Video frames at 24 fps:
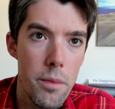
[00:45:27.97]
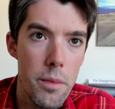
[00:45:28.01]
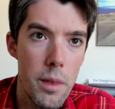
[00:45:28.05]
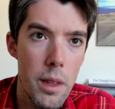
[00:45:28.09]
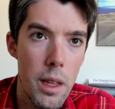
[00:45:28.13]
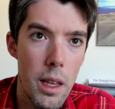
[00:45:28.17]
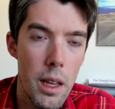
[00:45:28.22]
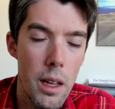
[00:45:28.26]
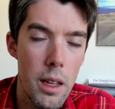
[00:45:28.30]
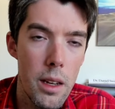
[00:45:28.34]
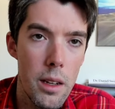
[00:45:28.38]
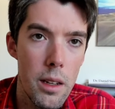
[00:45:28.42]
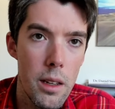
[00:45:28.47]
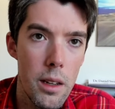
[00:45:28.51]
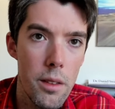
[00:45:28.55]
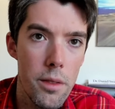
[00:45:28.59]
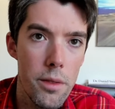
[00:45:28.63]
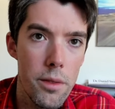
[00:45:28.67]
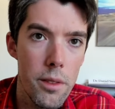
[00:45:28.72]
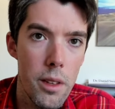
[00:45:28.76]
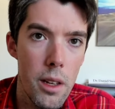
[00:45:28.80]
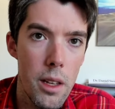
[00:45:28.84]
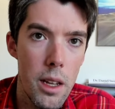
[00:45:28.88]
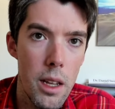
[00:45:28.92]
and uh,
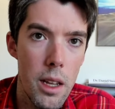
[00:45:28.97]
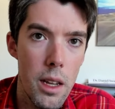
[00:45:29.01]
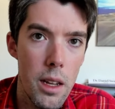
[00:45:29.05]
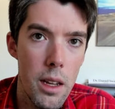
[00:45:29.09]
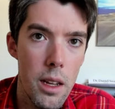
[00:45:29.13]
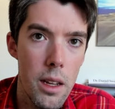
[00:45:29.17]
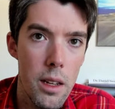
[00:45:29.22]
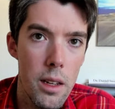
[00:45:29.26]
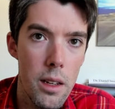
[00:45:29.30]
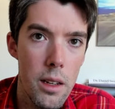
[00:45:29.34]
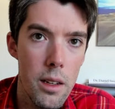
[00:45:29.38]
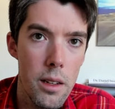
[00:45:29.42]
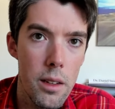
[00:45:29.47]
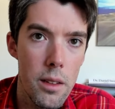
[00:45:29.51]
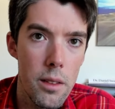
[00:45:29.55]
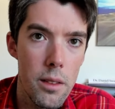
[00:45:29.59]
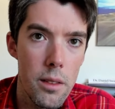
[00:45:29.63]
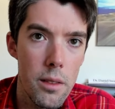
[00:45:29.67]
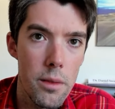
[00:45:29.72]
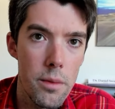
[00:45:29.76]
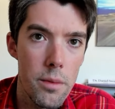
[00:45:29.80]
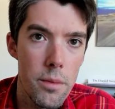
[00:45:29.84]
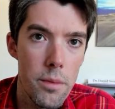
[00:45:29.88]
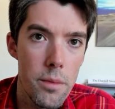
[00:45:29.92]
flooding uh,
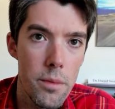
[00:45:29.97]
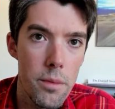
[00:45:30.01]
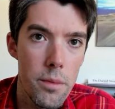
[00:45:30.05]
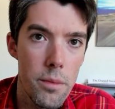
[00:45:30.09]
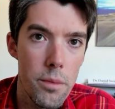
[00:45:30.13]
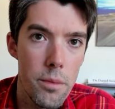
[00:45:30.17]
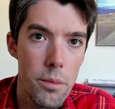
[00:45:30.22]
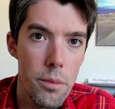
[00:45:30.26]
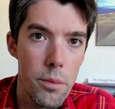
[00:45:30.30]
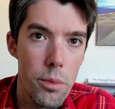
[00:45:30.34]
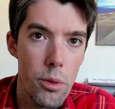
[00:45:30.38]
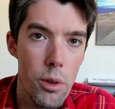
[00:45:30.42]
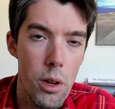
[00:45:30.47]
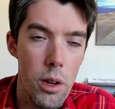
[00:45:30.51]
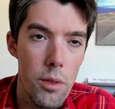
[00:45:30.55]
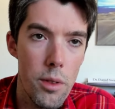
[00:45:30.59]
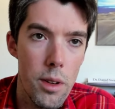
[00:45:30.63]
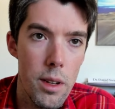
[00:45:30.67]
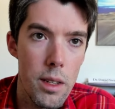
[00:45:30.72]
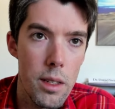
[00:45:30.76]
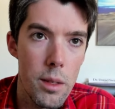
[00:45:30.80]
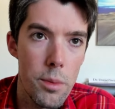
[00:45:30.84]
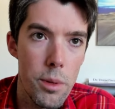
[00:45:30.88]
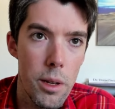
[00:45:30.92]
Point
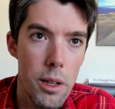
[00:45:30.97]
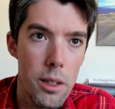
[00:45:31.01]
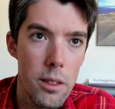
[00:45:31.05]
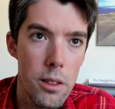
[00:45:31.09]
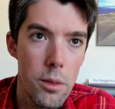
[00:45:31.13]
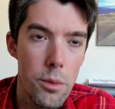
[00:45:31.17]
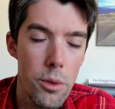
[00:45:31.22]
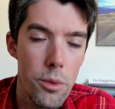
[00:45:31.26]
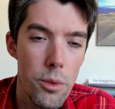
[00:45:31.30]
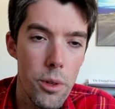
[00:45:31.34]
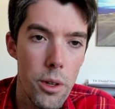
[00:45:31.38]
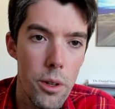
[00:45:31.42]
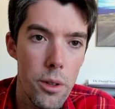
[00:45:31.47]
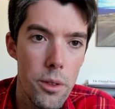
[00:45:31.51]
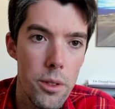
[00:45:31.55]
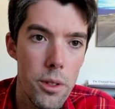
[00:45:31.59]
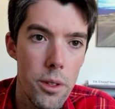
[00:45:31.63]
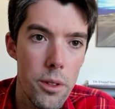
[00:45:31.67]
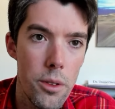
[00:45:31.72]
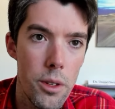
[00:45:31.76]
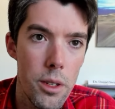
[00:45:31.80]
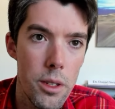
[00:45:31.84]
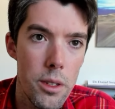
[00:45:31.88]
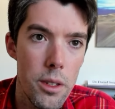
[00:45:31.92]
Reyes, Petaluma Road. So
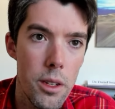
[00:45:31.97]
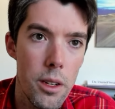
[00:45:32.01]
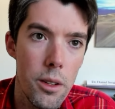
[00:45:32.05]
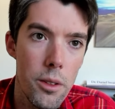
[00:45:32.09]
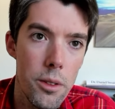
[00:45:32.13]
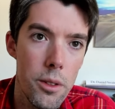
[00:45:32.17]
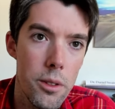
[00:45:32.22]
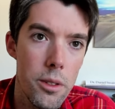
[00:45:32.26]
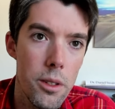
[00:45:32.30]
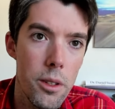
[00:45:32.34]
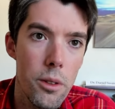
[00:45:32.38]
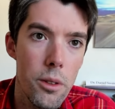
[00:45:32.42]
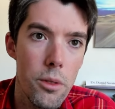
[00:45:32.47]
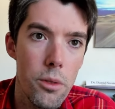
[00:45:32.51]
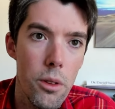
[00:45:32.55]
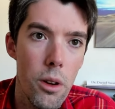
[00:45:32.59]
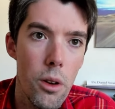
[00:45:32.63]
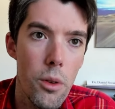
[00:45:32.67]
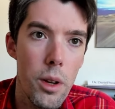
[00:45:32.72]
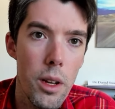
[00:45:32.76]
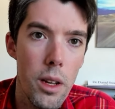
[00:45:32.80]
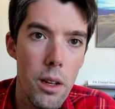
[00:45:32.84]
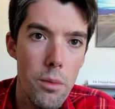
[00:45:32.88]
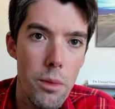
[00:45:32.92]
there is, you know, there's a
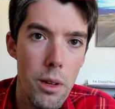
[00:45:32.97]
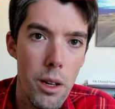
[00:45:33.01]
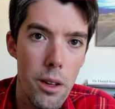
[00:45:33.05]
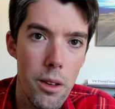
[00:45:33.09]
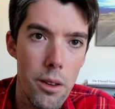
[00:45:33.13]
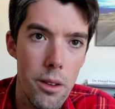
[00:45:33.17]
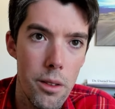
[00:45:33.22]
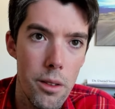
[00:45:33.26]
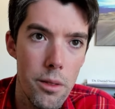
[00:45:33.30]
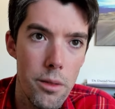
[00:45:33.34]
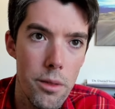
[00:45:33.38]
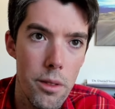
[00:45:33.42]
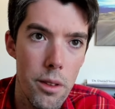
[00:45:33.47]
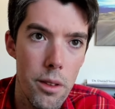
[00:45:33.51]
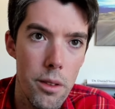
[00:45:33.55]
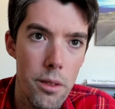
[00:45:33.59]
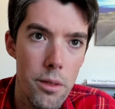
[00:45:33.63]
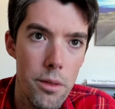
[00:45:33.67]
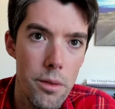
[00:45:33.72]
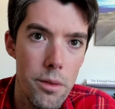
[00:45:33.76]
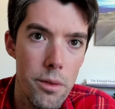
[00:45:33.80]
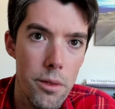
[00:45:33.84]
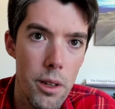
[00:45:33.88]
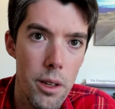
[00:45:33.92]
growing amount of,
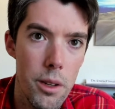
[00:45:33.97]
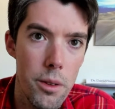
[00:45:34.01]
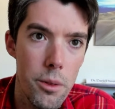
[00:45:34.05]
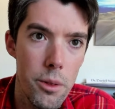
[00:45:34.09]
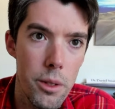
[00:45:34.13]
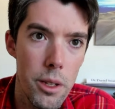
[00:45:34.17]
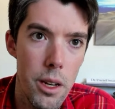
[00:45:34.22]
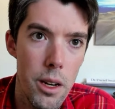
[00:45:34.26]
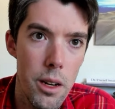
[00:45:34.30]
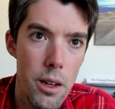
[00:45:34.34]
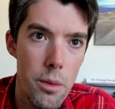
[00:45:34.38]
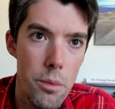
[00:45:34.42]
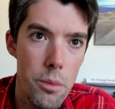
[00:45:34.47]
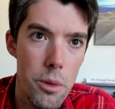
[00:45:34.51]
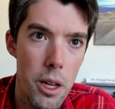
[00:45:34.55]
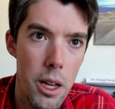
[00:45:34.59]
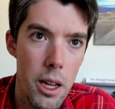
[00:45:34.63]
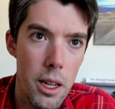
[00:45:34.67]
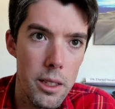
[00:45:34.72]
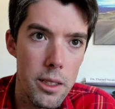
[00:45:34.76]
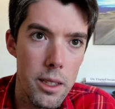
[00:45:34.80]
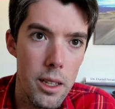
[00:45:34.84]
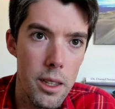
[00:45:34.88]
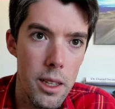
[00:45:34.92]
of flood-related
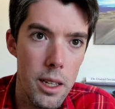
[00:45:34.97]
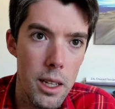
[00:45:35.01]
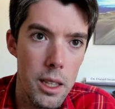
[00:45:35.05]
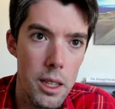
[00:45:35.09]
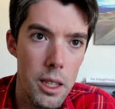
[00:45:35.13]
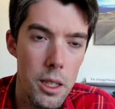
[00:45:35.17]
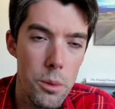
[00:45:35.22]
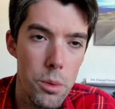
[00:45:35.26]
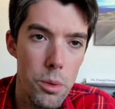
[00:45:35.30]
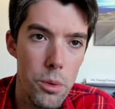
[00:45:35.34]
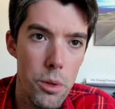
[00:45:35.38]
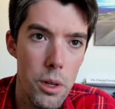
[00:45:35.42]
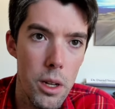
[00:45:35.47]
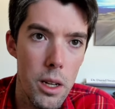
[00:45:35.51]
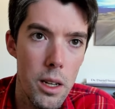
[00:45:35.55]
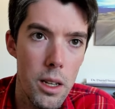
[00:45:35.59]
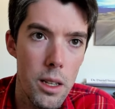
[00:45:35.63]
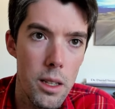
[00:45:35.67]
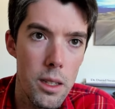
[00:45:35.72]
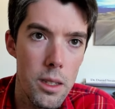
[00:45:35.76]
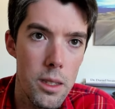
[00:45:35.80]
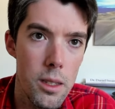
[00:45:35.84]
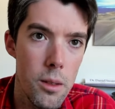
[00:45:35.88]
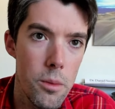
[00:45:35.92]
impacts, I think, at this point,
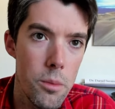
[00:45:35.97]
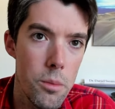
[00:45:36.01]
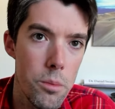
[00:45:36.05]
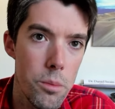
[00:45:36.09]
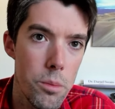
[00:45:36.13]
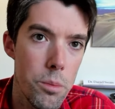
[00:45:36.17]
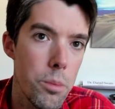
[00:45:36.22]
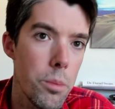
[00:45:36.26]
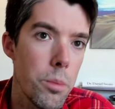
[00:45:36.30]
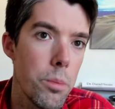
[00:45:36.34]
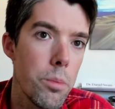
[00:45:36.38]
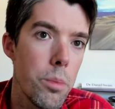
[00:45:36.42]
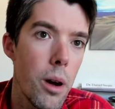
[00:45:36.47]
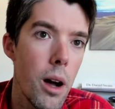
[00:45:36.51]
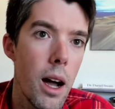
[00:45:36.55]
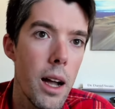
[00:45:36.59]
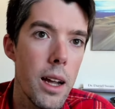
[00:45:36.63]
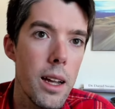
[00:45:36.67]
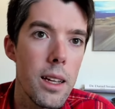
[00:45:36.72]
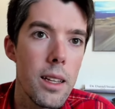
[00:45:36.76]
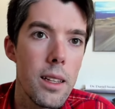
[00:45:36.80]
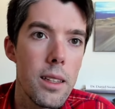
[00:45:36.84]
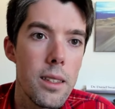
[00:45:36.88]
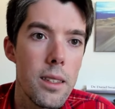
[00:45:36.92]
in some
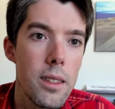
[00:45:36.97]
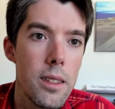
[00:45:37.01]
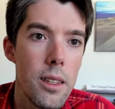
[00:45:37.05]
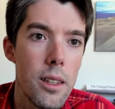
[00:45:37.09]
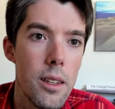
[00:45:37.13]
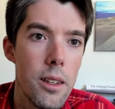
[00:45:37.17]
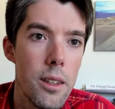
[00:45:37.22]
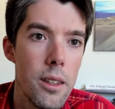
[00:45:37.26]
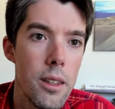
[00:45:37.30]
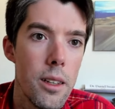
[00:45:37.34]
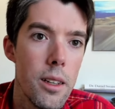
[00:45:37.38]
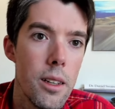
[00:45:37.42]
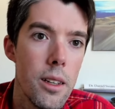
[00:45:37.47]
pockets that